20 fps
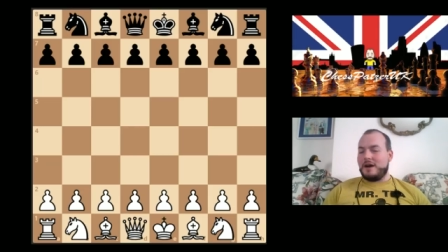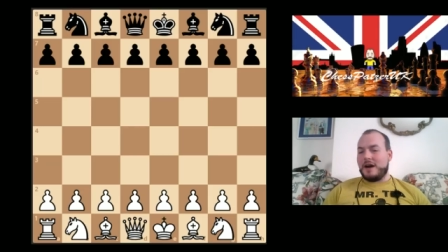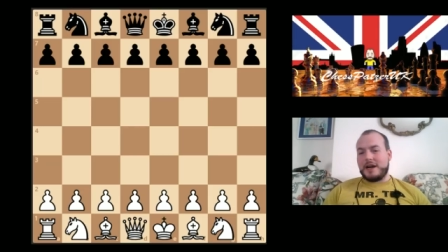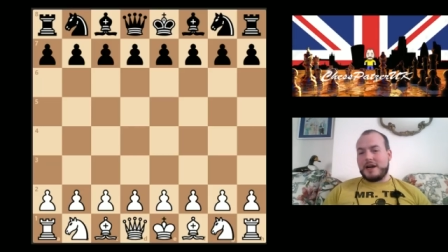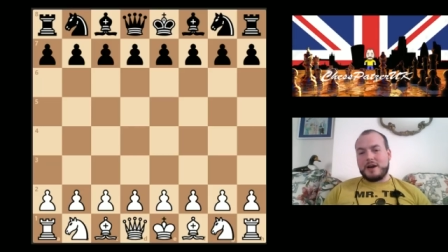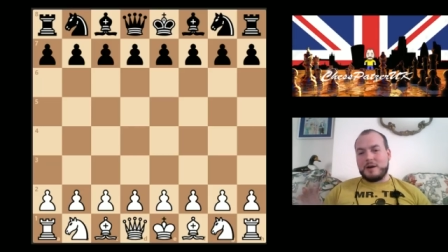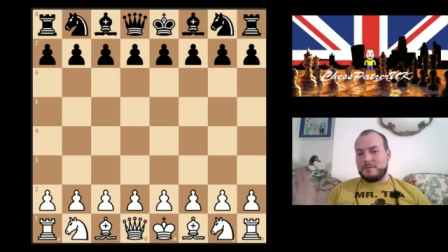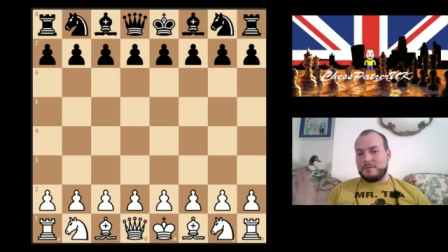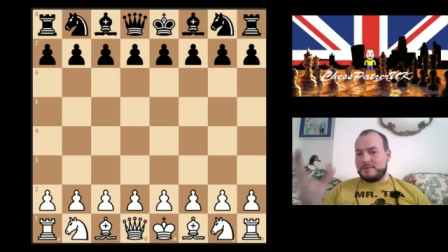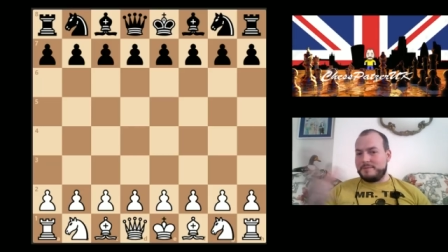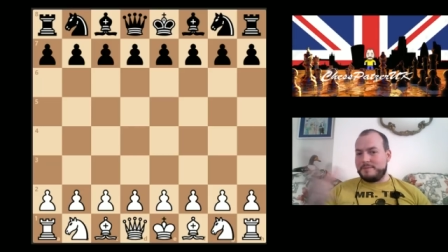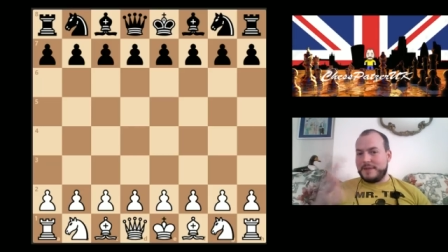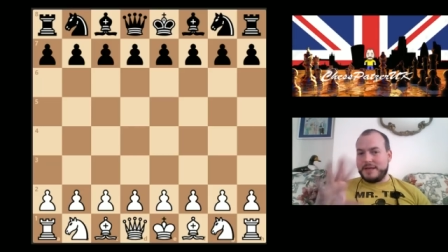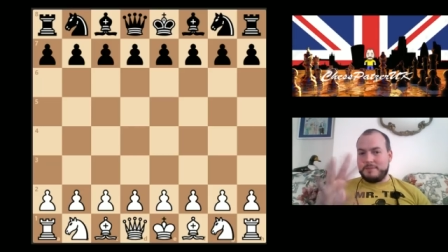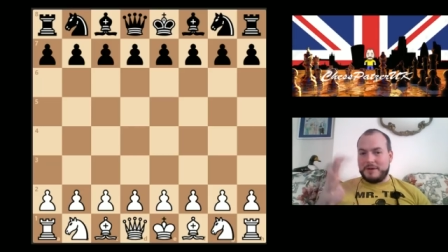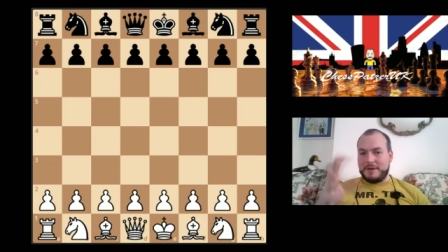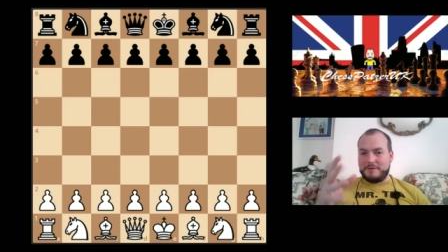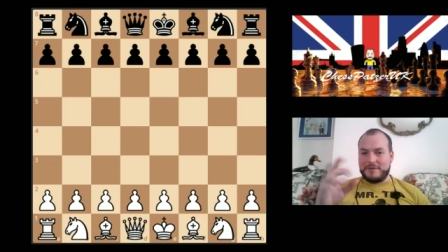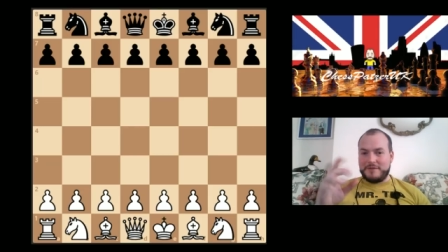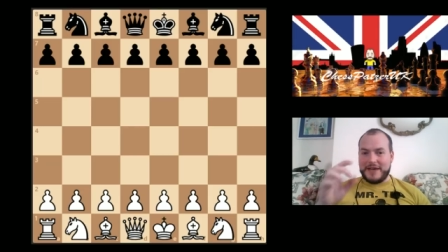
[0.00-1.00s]
I know I'm being a
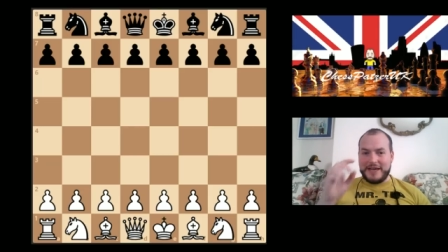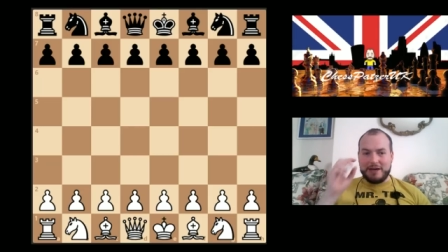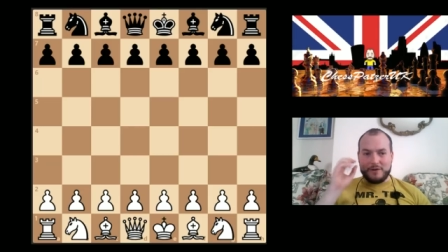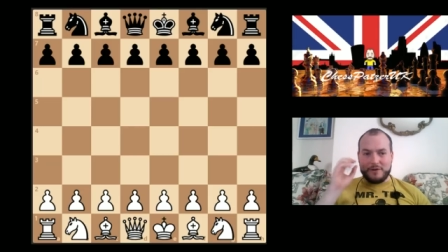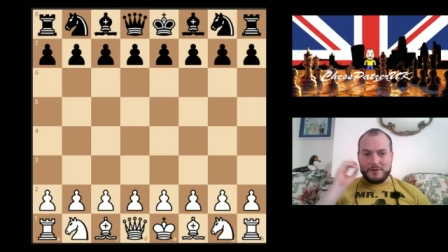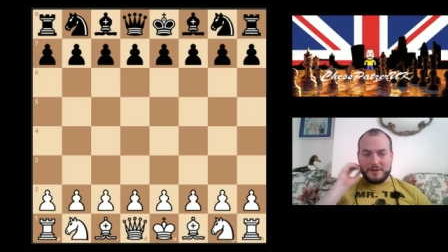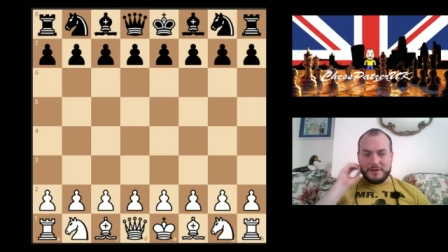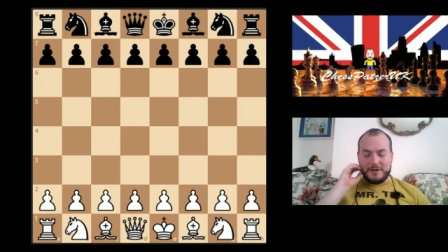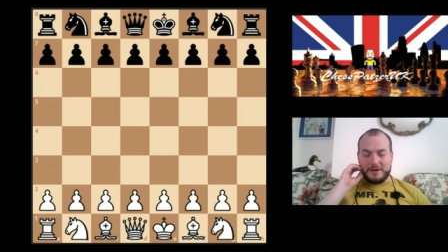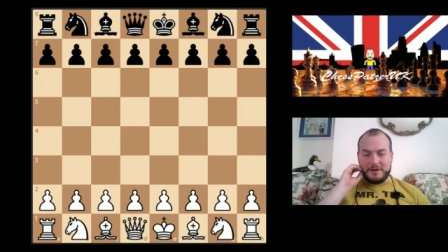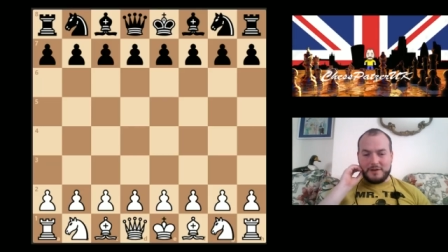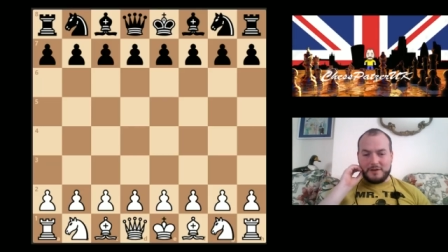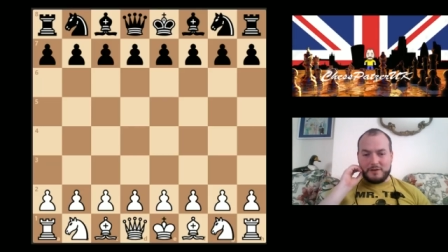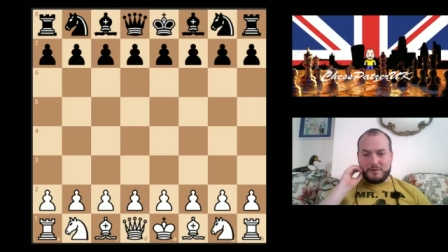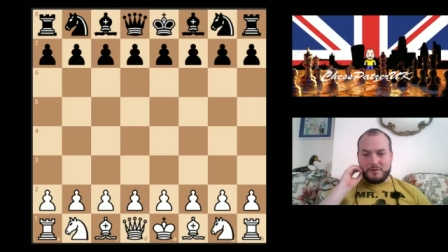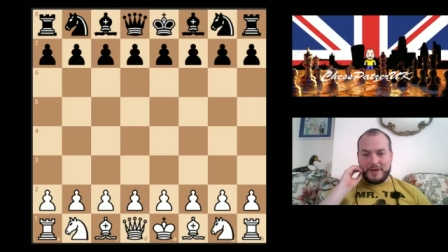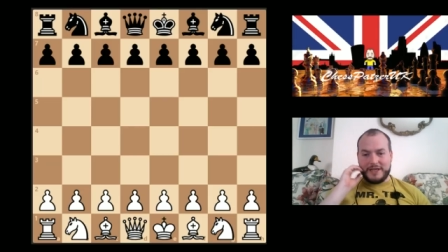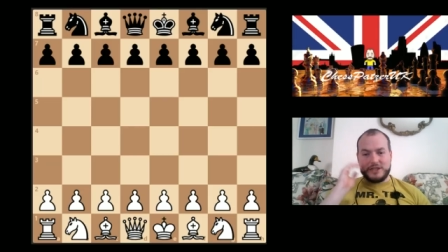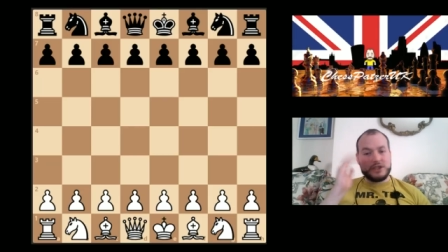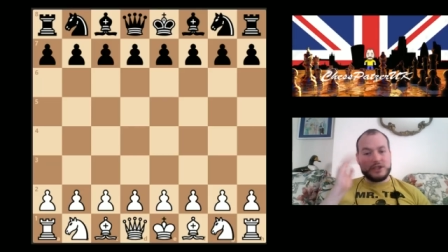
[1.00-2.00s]
bit vague on the
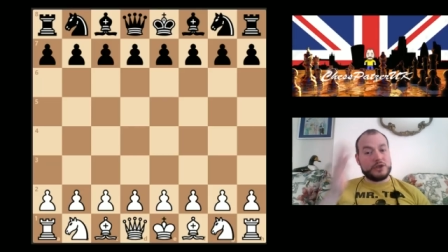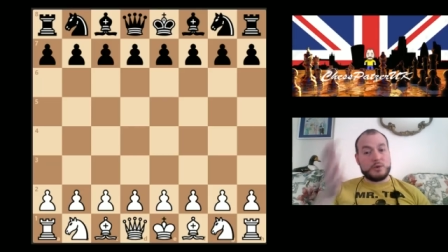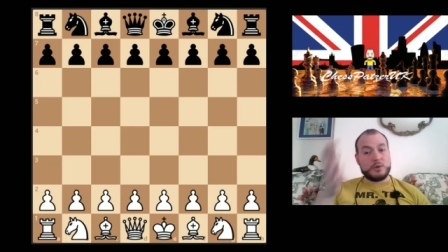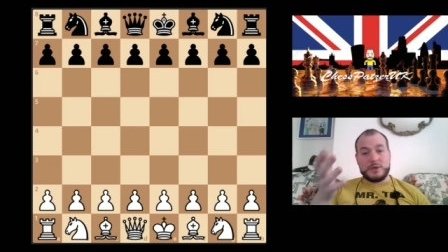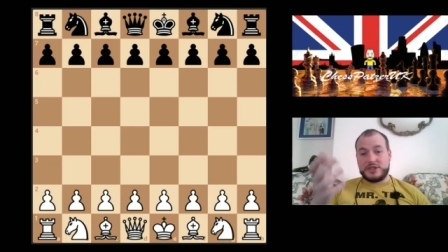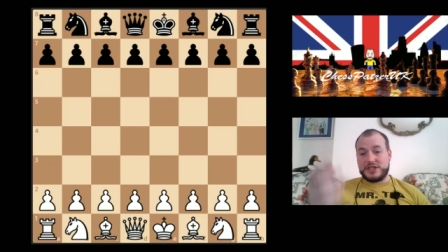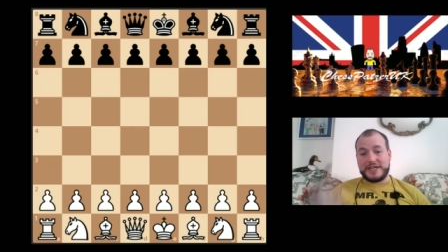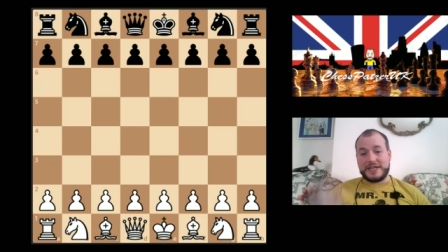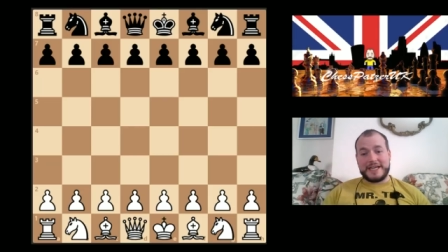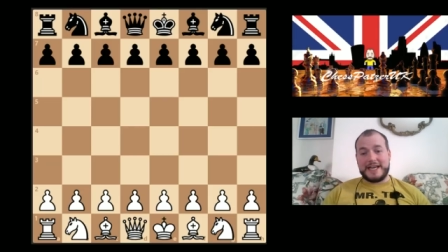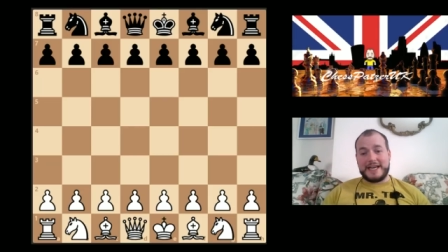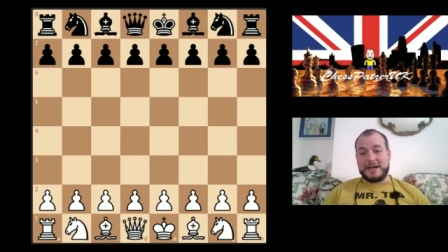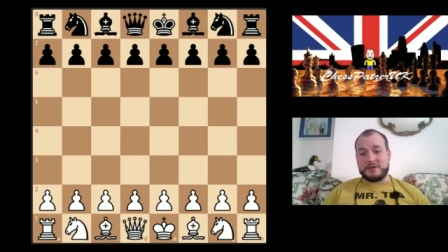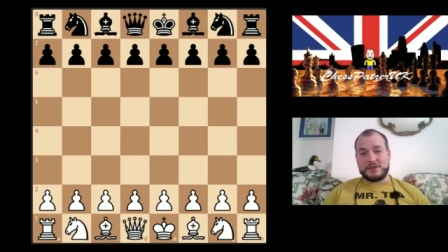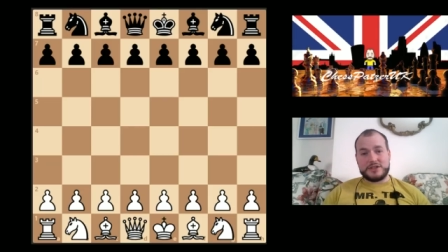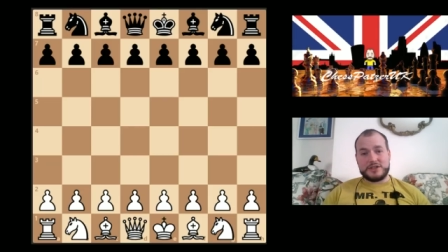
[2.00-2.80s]
ratings. You can always check it out.